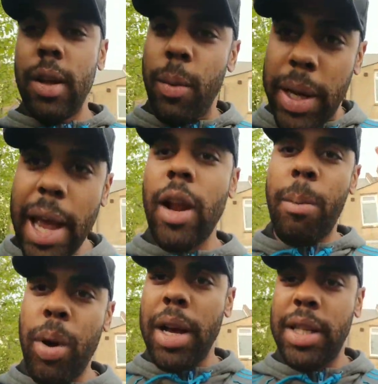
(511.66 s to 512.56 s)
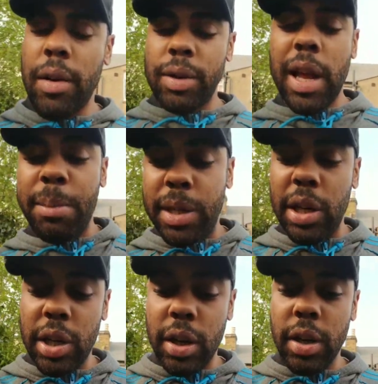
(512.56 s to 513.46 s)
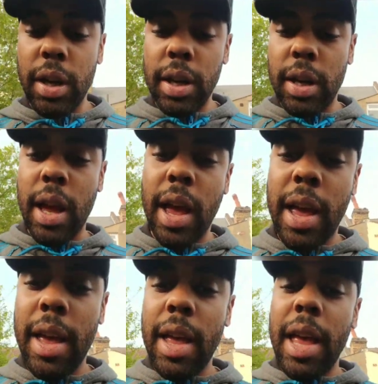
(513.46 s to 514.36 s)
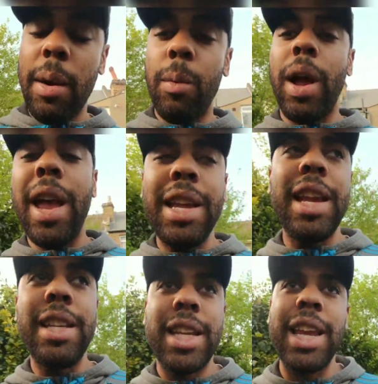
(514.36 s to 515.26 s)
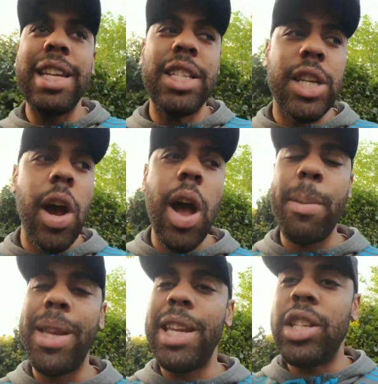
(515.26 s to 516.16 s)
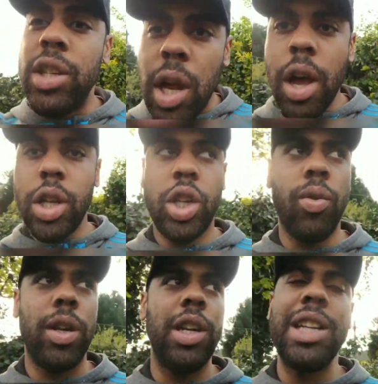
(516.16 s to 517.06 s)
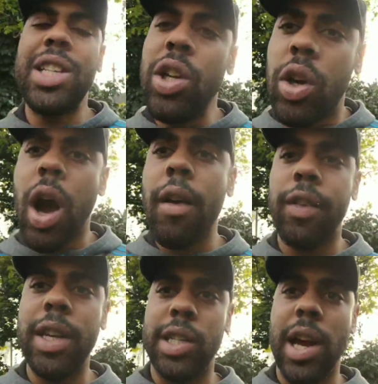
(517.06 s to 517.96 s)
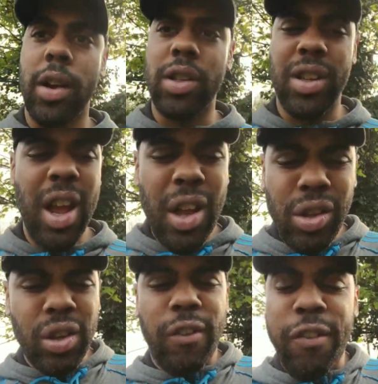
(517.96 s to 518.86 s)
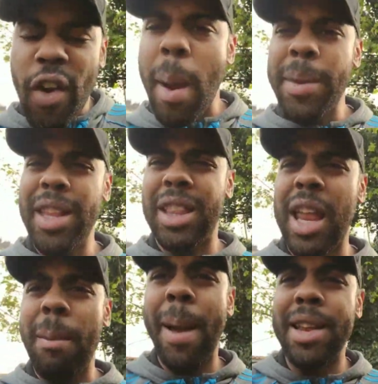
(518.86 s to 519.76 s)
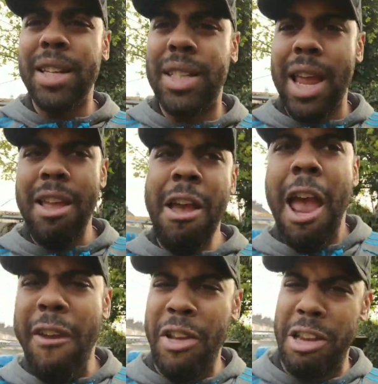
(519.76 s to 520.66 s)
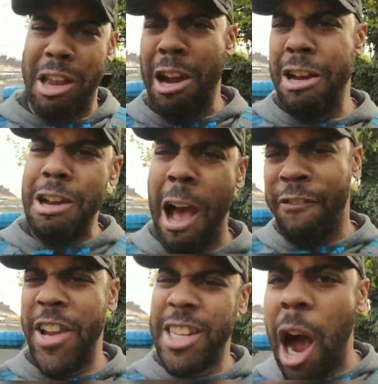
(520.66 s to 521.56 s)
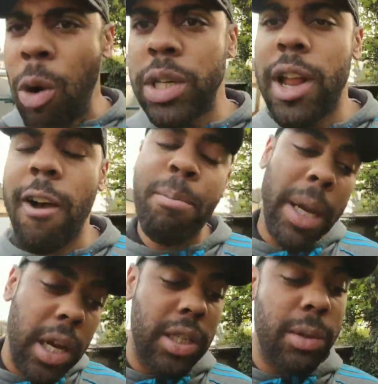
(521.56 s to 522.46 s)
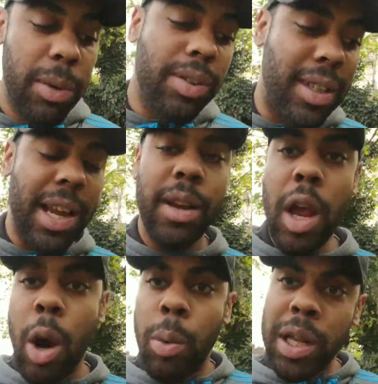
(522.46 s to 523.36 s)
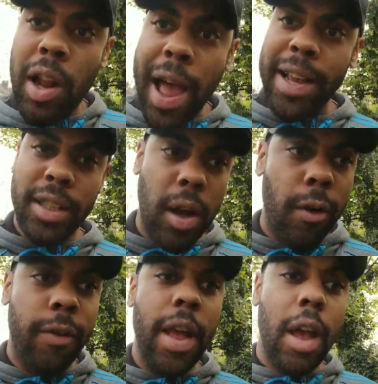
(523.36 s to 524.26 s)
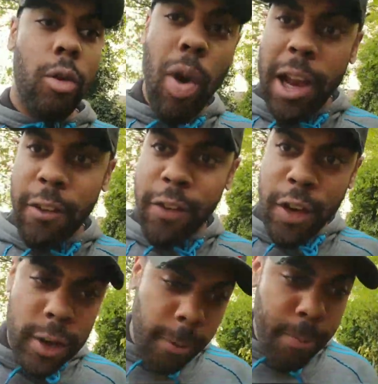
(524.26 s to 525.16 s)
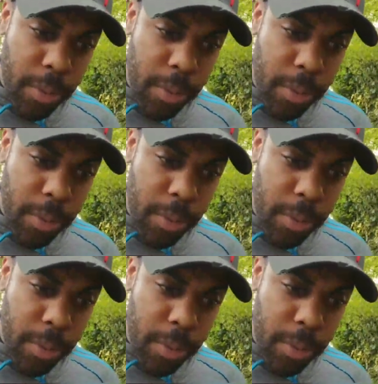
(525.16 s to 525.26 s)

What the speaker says: We cannot put ourselves in that position. Yeah. He needs time, he needs nurturing, you need to look after these youngsters, not just throw him in the deep end and say, if he's good enough, he's old enough, because as we've seen with the likes of Rashford,